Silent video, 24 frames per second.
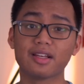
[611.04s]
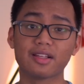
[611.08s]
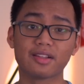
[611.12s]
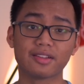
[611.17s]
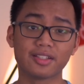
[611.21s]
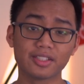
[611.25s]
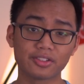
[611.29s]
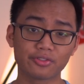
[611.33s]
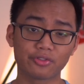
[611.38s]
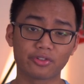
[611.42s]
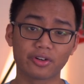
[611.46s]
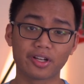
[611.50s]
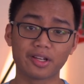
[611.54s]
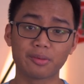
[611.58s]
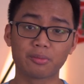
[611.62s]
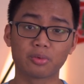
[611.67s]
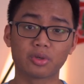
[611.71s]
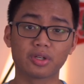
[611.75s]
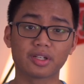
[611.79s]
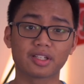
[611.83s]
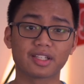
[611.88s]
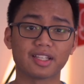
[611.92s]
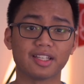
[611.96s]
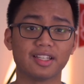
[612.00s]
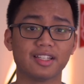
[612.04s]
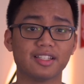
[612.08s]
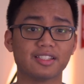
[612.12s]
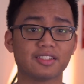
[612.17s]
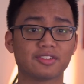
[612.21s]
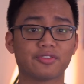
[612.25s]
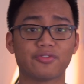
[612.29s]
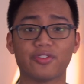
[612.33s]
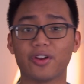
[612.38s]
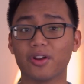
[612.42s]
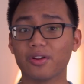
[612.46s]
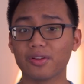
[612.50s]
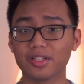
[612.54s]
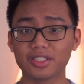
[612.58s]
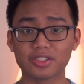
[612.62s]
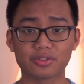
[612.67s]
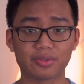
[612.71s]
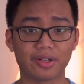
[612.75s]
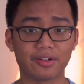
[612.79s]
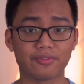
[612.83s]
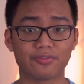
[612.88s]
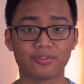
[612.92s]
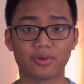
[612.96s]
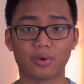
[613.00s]
This framework is fairly
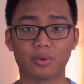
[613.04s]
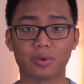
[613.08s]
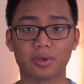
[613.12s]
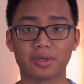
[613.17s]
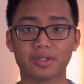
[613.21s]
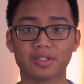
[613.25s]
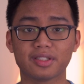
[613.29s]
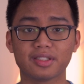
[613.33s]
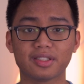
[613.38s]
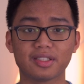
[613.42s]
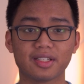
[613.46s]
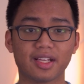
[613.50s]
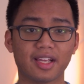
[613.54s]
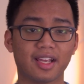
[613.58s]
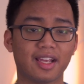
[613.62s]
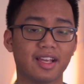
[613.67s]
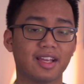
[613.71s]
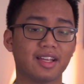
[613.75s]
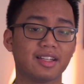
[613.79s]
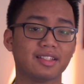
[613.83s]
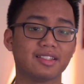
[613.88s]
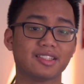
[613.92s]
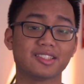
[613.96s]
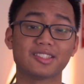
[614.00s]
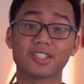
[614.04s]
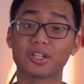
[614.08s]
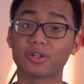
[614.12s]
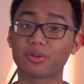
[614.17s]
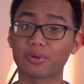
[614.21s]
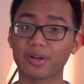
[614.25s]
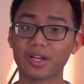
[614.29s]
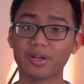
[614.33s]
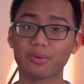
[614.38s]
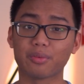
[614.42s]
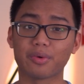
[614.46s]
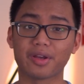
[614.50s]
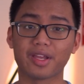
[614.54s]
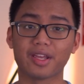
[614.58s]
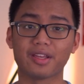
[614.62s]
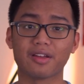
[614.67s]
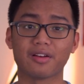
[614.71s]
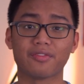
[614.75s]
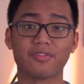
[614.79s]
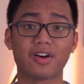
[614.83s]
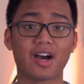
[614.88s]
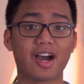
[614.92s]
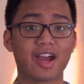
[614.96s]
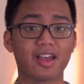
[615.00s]
straightforward, and it's a great way
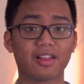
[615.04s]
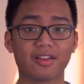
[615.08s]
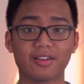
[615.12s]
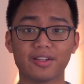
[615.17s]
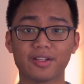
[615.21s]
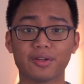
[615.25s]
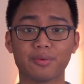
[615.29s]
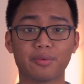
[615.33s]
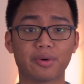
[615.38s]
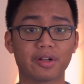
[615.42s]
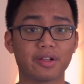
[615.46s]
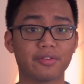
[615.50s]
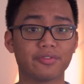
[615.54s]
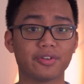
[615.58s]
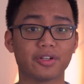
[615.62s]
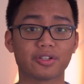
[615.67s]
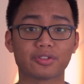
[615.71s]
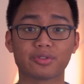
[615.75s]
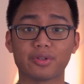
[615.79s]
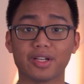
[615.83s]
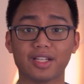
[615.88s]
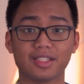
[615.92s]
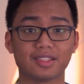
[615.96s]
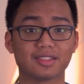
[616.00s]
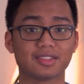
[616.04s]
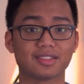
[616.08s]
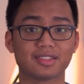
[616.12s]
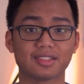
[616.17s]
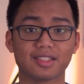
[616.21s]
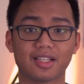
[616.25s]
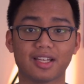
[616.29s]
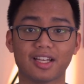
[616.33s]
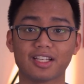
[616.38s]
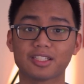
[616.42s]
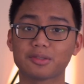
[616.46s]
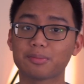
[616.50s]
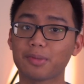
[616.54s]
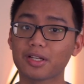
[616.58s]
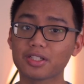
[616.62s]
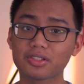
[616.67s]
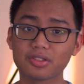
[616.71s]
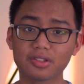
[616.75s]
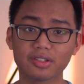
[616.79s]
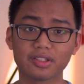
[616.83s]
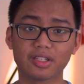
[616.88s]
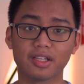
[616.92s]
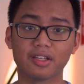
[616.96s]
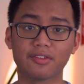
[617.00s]
of highlighting one of your traits,
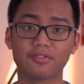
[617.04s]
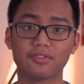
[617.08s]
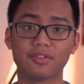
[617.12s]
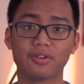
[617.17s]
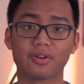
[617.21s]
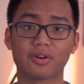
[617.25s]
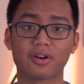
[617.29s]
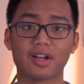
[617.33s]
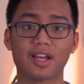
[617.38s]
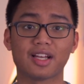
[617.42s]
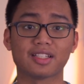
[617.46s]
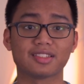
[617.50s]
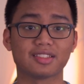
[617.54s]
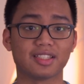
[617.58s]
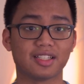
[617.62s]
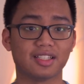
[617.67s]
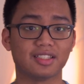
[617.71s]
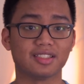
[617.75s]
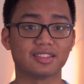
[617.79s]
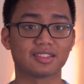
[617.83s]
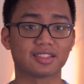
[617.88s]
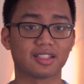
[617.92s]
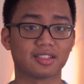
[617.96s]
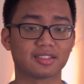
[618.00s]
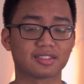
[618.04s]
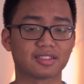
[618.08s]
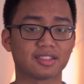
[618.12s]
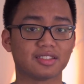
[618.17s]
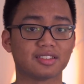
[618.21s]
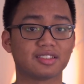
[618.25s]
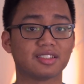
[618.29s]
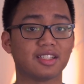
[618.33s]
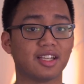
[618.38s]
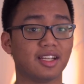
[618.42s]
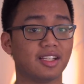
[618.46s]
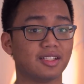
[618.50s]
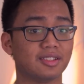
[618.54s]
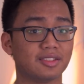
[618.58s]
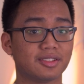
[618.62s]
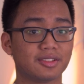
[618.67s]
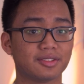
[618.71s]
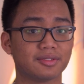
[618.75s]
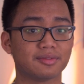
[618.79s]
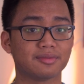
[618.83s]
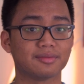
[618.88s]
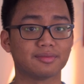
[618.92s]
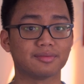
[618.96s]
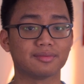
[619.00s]
especially if your essay discusses
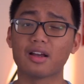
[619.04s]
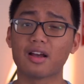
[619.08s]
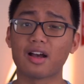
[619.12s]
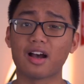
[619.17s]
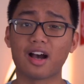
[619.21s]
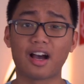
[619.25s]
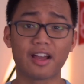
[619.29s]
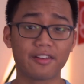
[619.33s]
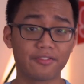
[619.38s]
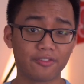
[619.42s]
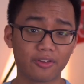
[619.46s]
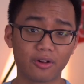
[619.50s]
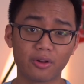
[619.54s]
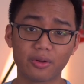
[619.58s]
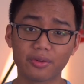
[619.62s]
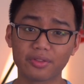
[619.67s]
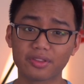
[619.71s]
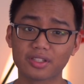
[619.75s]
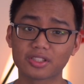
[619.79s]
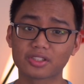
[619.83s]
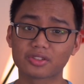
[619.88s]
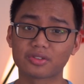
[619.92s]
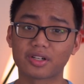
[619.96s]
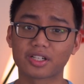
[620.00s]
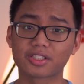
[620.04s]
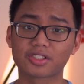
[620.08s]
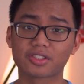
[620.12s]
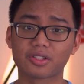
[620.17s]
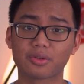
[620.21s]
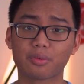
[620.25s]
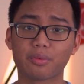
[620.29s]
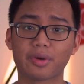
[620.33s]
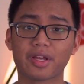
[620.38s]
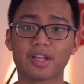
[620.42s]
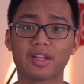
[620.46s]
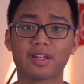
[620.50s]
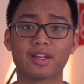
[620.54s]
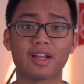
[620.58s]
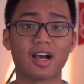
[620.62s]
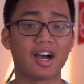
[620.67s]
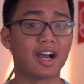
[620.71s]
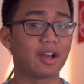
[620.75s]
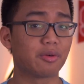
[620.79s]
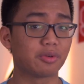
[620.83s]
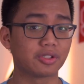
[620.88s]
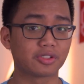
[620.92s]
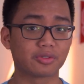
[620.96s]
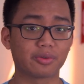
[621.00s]
change. I followed this structure when
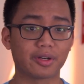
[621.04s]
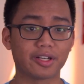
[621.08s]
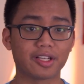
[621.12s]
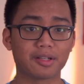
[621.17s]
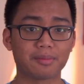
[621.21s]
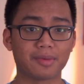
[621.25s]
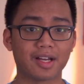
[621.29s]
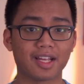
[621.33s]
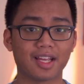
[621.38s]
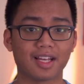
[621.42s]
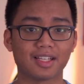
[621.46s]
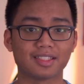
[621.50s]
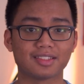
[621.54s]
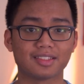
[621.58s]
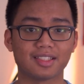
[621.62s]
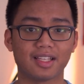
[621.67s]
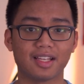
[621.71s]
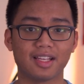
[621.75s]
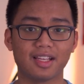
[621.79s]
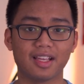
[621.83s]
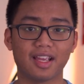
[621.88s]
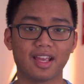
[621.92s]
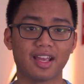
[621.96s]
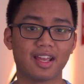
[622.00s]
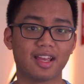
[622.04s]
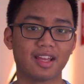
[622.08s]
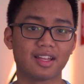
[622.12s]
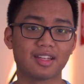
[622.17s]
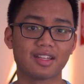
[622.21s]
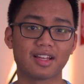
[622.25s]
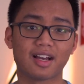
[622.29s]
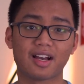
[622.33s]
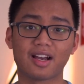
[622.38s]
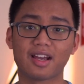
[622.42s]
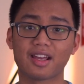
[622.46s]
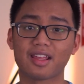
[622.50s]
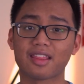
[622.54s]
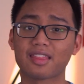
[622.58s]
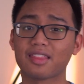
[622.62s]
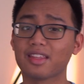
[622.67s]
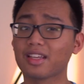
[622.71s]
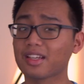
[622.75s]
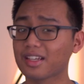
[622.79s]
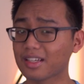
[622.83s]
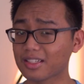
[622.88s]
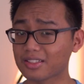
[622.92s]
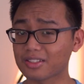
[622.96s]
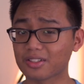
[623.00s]
I was writing my essay, and I
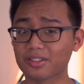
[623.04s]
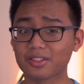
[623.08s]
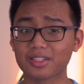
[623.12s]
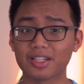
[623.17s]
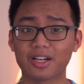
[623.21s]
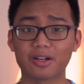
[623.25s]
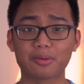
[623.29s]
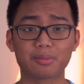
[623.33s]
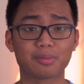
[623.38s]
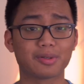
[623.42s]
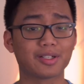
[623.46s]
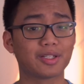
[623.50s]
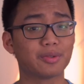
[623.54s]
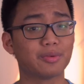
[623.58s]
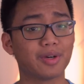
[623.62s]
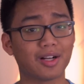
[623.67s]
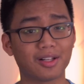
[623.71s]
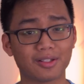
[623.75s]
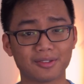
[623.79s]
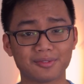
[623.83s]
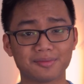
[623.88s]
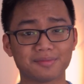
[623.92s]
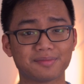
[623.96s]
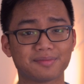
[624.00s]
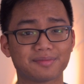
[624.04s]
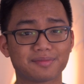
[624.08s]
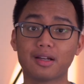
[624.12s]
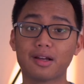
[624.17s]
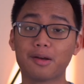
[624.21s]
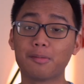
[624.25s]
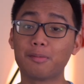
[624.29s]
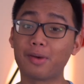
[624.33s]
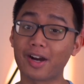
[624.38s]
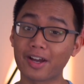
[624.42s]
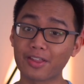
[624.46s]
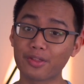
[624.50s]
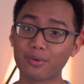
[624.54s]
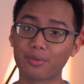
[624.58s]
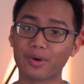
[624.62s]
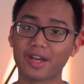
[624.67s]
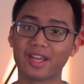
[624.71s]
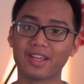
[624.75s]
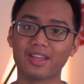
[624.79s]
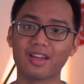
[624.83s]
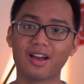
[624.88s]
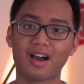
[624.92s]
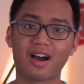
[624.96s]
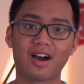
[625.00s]
think it turned out pretty well. By the
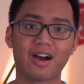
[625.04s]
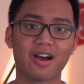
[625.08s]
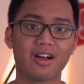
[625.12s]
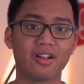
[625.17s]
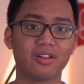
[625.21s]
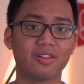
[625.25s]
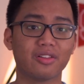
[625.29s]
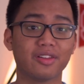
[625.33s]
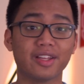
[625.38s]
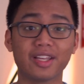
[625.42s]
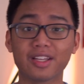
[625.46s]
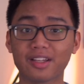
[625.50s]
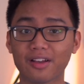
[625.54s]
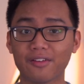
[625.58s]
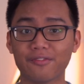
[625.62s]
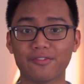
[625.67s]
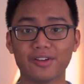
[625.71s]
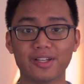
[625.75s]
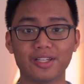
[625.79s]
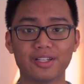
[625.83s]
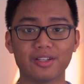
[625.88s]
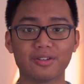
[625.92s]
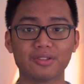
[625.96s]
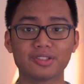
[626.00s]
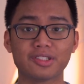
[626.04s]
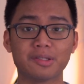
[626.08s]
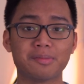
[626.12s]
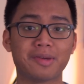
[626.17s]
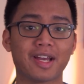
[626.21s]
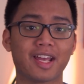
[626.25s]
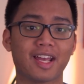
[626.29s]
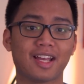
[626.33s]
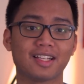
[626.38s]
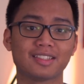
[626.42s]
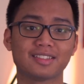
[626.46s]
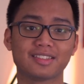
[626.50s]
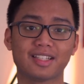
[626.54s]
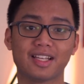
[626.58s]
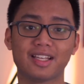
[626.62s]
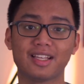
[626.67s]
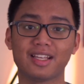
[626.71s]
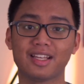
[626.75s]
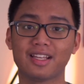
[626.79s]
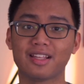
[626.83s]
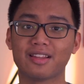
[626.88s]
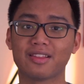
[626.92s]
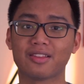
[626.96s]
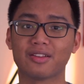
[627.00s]
way, I'll link a video to my essay
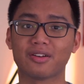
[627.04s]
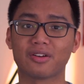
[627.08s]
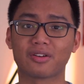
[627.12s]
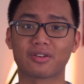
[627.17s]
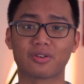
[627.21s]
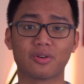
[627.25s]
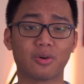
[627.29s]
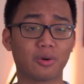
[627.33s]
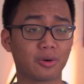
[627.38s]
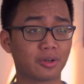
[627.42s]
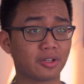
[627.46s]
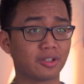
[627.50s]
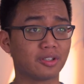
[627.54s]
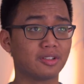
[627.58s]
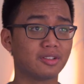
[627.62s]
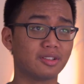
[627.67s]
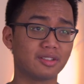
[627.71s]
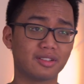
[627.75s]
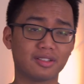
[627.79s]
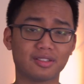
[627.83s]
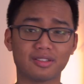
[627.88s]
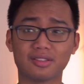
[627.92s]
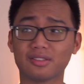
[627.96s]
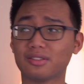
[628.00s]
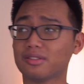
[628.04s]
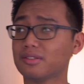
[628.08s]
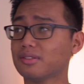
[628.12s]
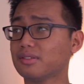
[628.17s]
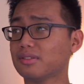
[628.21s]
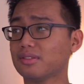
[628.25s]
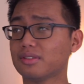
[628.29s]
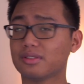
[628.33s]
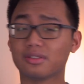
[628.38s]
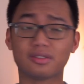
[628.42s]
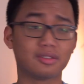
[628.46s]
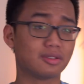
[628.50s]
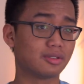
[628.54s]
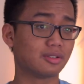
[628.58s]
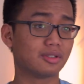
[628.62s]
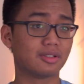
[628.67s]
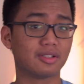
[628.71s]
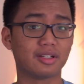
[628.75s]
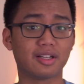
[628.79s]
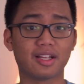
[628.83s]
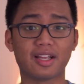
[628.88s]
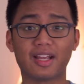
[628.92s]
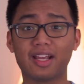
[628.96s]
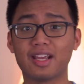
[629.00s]
in the corner
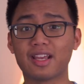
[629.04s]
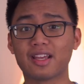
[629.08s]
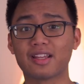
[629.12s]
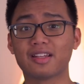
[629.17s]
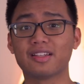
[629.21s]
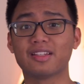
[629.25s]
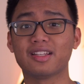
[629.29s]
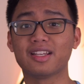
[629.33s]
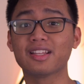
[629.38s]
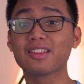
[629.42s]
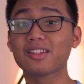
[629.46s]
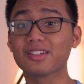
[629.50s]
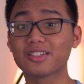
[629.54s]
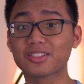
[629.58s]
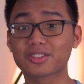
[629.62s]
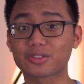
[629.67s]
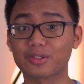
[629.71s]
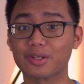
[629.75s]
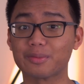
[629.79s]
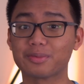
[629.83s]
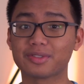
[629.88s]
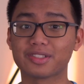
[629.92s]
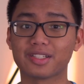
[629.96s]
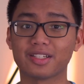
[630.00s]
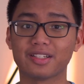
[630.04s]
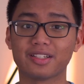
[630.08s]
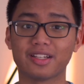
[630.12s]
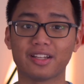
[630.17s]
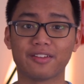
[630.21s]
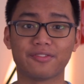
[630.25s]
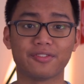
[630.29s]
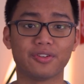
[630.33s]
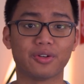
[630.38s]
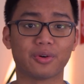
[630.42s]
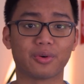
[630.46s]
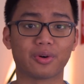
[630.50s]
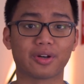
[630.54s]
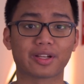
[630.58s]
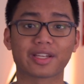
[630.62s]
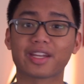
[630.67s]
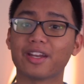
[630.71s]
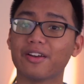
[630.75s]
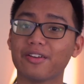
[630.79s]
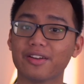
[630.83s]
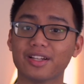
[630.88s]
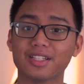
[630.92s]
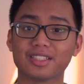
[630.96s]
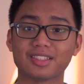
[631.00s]
and in the description if you're
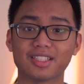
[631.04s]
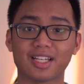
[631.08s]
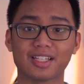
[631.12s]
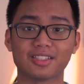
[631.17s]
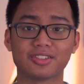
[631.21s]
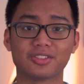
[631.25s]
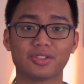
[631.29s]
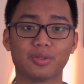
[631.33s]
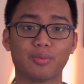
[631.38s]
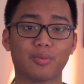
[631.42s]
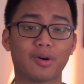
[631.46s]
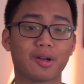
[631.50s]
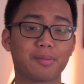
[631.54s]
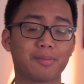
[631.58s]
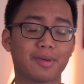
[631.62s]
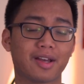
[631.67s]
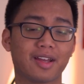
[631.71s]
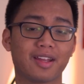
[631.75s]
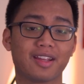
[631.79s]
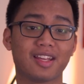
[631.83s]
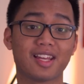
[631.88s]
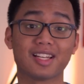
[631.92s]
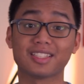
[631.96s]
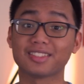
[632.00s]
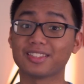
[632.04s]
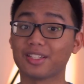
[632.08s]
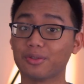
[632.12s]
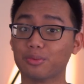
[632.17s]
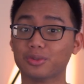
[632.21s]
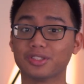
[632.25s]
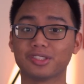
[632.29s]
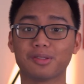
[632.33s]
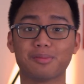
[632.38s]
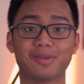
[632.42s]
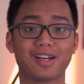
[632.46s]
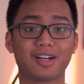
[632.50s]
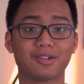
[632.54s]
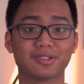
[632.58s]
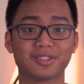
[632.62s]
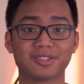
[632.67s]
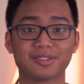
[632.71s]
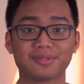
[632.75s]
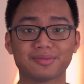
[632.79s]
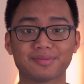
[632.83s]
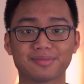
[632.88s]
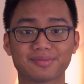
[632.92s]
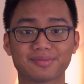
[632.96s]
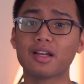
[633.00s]
curious as to what my essay was about.